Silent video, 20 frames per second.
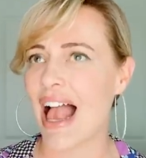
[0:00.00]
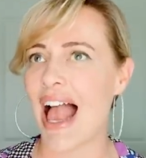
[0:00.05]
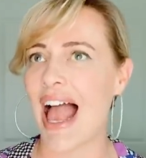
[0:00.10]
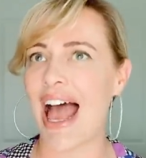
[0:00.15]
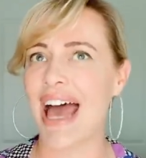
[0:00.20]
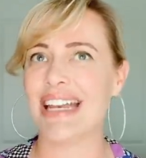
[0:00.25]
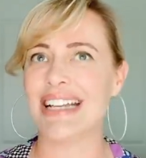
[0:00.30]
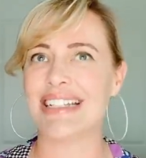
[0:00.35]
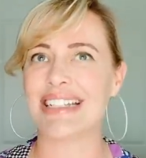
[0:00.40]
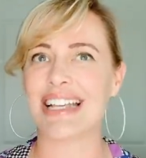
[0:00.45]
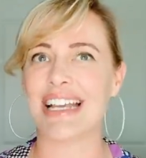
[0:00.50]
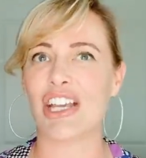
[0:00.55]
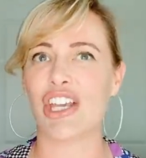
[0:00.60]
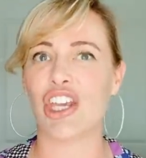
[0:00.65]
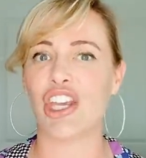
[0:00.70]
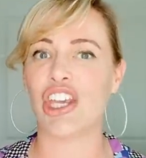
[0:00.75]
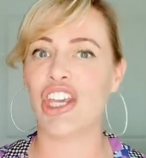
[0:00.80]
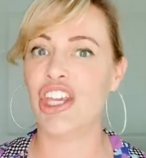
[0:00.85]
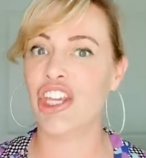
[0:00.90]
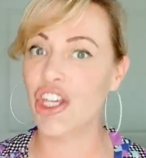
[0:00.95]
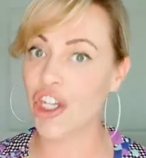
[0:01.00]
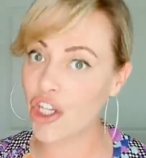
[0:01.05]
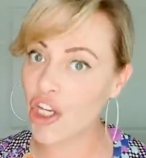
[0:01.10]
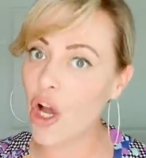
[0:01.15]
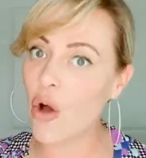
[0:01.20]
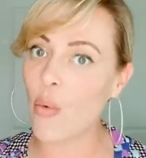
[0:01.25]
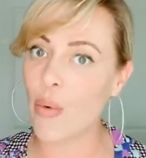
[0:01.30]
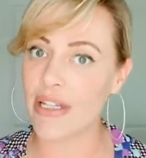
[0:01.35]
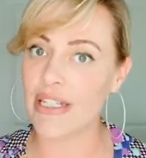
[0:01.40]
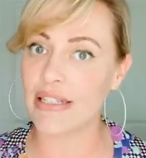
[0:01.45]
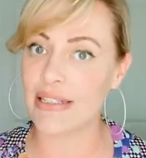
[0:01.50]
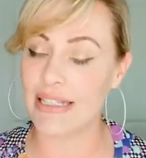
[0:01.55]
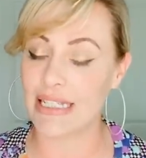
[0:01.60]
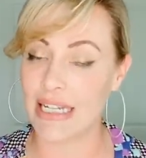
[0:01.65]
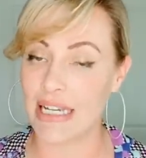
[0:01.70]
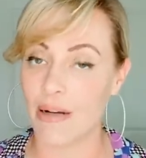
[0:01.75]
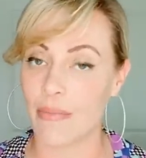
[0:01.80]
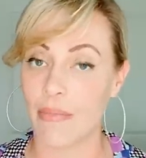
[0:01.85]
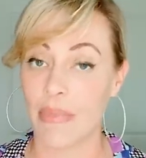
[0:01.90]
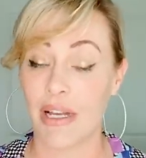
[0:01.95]
And it's like, you know when you see
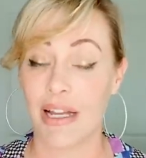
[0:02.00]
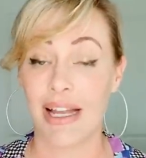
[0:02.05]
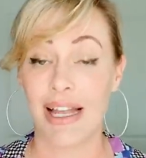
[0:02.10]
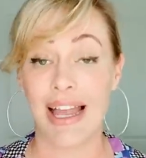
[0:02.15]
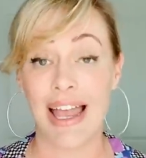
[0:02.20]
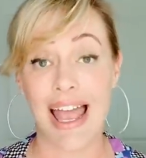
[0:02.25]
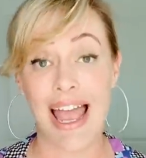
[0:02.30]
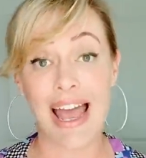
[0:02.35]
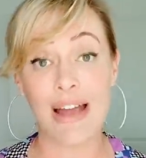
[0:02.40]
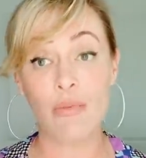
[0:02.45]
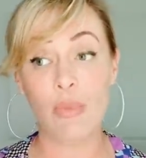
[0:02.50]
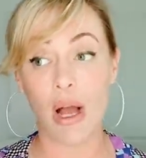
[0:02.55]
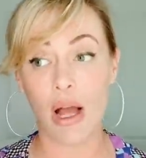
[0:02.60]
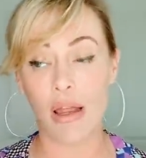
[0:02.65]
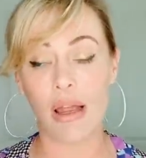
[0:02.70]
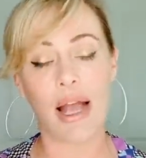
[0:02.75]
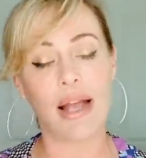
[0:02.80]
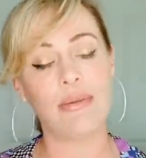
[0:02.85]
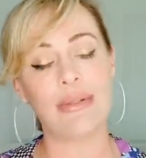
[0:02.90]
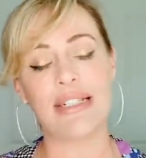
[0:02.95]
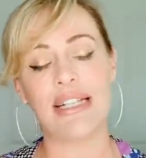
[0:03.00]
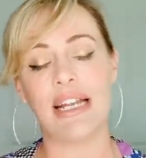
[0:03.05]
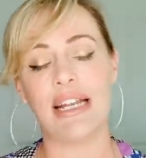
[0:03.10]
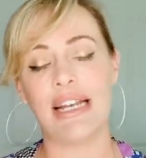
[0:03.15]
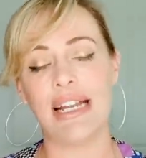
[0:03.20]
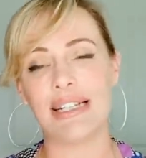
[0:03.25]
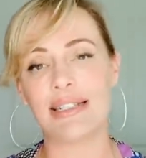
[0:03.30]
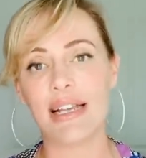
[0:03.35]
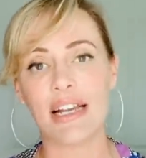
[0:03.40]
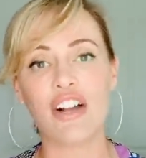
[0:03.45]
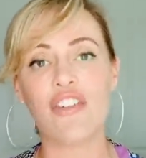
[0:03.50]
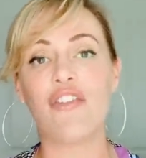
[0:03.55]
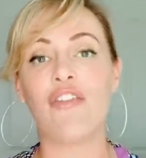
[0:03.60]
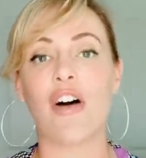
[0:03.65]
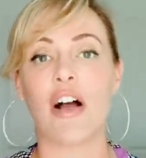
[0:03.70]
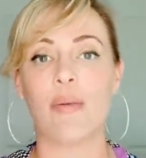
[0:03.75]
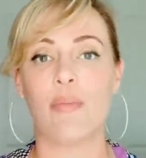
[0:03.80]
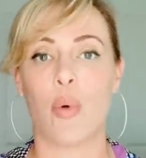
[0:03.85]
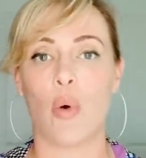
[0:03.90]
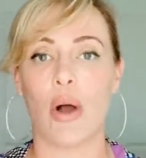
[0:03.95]
him. And I was saying, it's like a
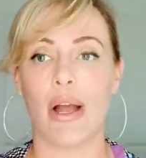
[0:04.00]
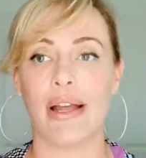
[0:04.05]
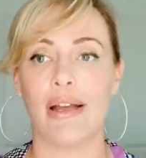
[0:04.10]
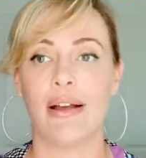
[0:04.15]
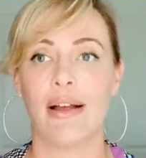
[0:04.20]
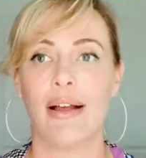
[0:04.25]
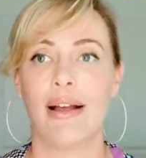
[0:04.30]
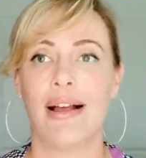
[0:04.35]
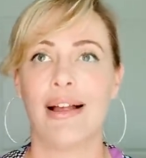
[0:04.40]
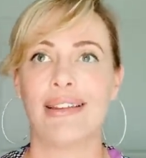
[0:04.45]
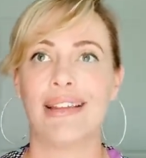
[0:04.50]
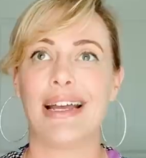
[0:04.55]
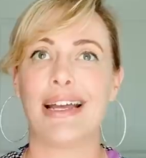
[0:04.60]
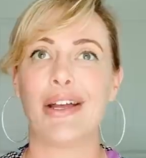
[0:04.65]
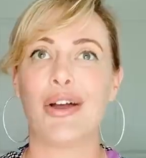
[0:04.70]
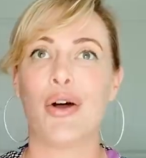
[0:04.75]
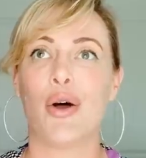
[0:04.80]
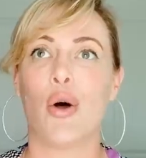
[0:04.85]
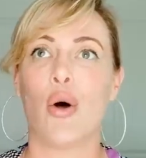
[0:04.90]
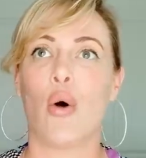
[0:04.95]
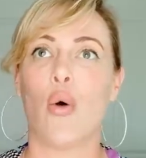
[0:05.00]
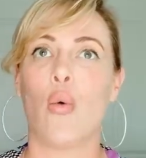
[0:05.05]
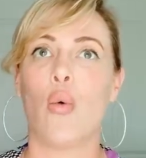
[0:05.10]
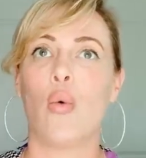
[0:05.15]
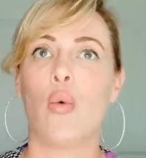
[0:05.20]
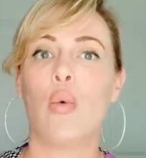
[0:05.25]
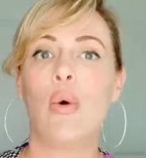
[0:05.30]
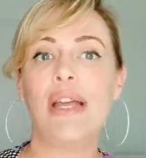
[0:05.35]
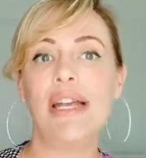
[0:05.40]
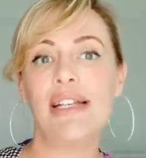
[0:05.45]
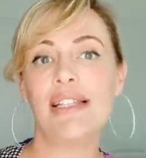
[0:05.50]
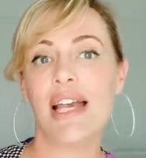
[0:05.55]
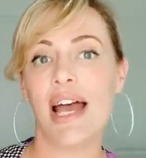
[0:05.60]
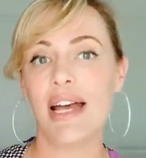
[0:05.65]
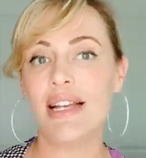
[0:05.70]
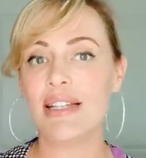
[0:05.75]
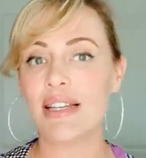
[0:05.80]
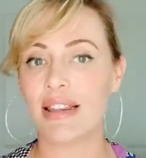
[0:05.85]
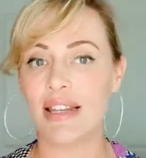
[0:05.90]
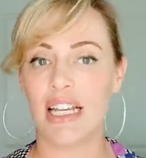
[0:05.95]
fuck boy. Like, we
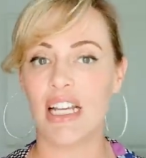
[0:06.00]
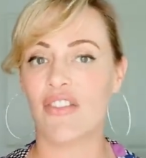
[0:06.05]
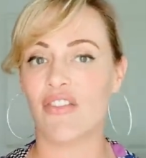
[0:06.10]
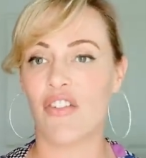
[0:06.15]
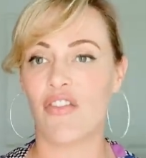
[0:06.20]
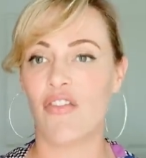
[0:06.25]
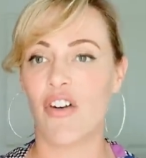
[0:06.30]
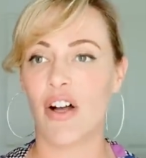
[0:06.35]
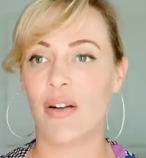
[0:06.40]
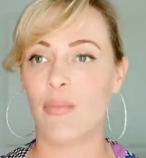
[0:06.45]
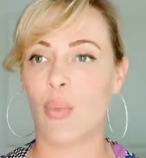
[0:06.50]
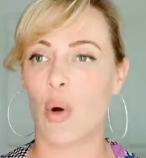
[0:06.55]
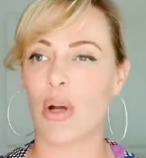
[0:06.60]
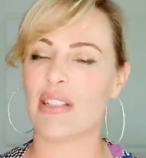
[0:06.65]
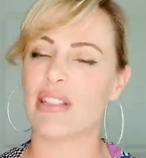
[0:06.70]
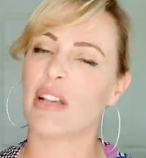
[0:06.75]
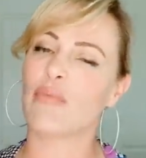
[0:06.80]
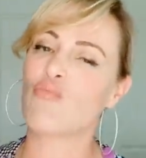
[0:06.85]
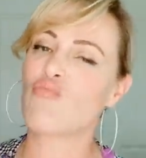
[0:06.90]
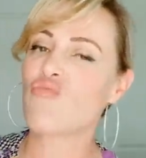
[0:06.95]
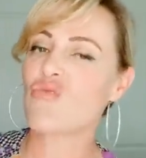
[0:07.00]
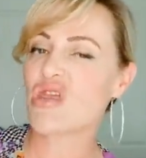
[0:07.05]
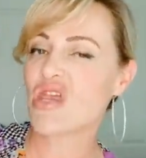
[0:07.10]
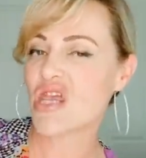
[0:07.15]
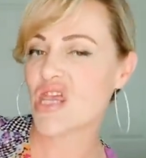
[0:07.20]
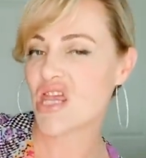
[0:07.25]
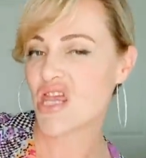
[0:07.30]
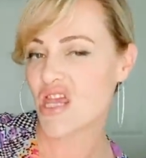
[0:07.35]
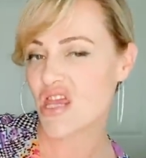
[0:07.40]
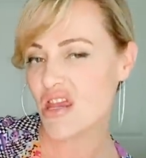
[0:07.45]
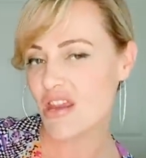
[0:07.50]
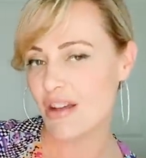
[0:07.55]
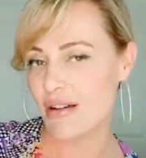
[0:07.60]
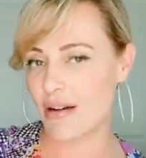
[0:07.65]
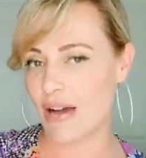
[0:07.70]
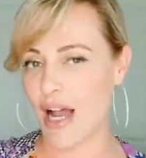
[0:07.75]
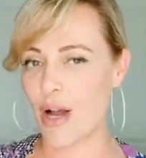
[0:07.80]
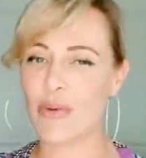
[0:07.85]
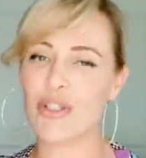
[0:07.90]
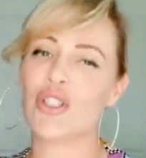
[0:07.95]
tend to think of a fuck boy as like,
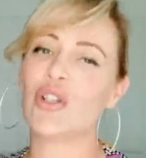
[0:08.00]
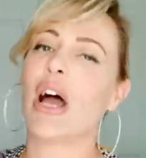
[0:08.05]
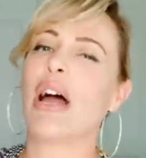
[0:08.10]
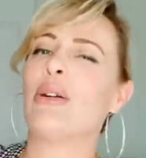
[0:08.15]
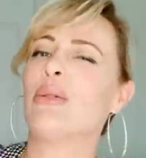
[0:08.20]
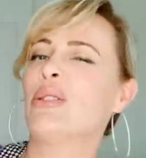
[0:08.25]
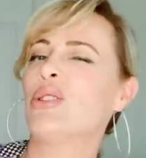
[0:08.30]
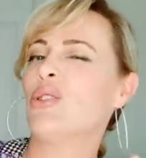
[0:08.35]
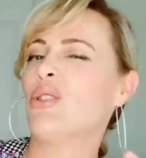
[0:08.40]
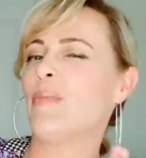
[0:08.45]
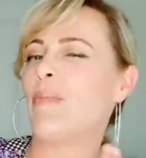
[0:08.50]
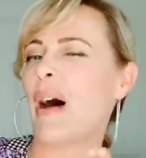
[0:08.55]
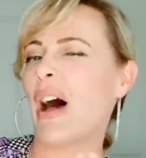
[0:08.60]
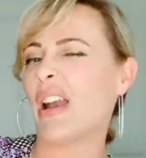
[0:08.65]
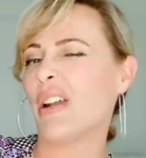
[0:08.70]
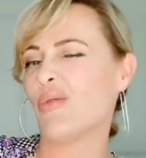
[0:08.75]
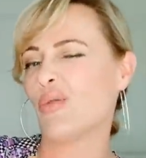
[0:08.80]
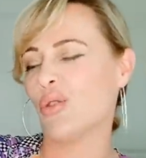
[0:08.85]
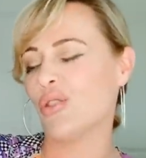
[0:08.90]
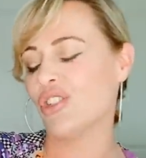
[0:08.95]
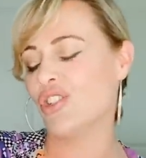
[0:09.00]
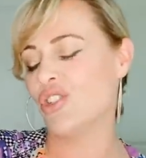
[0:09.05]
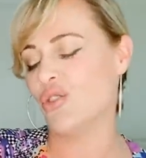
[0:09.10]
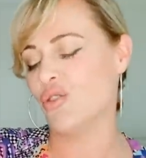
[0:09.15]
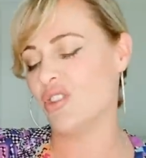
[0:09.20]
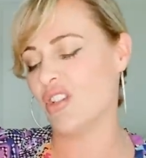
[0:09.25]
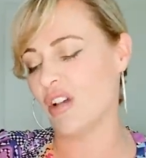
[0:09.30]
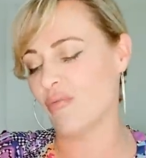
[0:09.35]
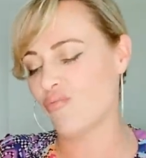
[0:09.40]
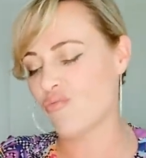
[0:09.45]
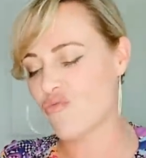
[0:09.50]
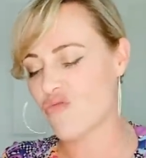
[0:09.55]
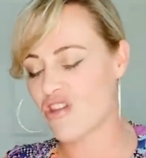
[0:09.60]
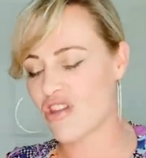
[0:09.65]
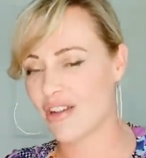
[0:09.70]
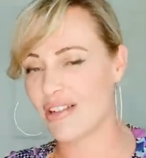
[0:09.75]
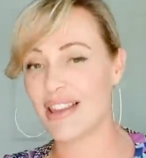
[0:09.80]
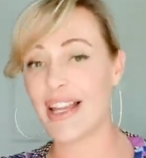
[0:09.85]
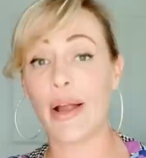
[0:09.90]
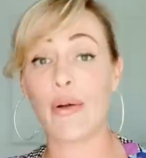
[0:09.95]
I was, I was do the body roll in the two suck
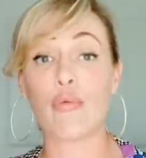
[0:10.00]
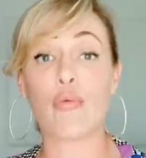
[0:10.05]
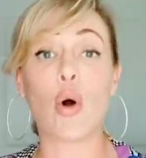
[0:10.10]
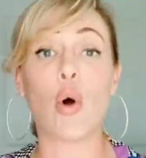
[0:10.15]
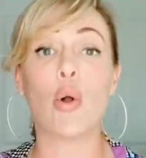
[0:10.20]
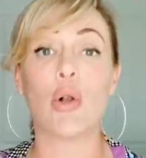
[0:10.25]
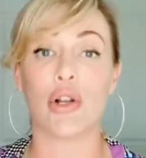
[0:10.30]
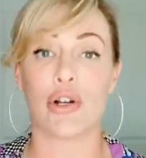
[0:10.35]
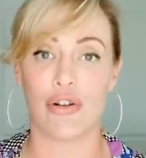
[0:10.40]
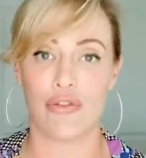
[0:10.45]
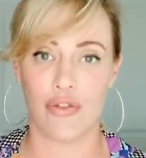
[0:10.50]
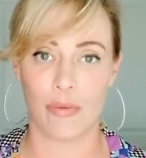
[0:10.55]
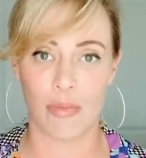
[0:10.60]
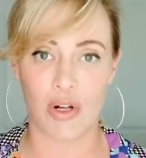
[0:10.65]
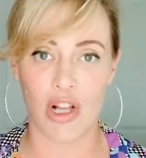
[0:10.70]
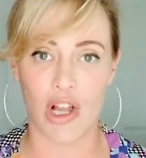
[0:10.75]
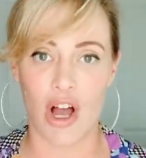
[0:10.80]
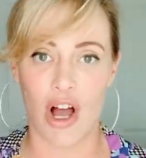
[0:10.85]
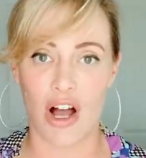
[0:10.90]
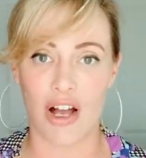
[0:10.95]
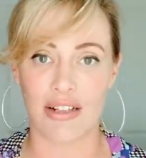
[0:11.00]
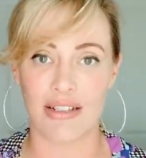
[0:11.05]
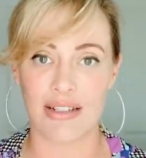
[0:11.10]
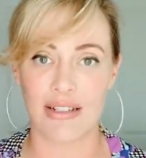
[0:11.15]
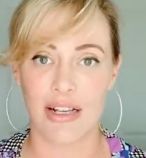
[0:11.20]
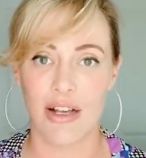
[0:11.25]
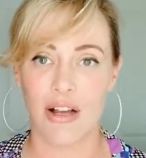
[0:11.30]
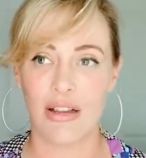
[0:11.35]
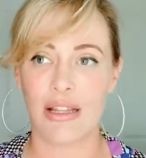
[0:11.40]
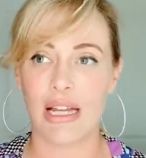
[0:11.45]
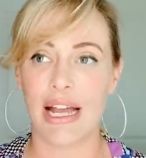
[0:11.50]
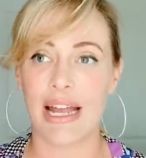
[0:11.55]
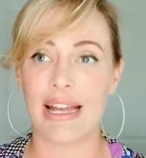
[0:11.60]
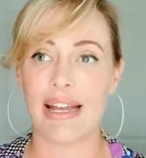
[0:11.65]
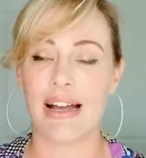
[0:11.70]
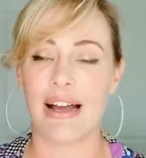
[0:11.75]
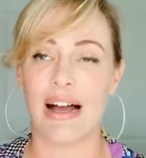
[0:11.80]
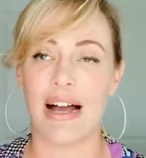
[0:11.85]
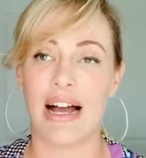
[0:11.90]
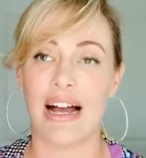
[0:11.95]
like Roller from Claws,
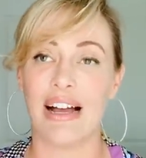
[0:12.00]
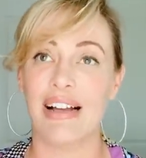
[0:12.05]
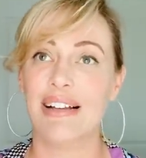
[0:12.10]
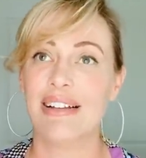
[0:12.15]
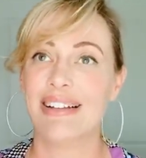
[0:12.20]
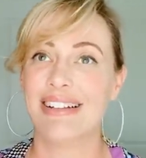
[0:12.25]
like, uh,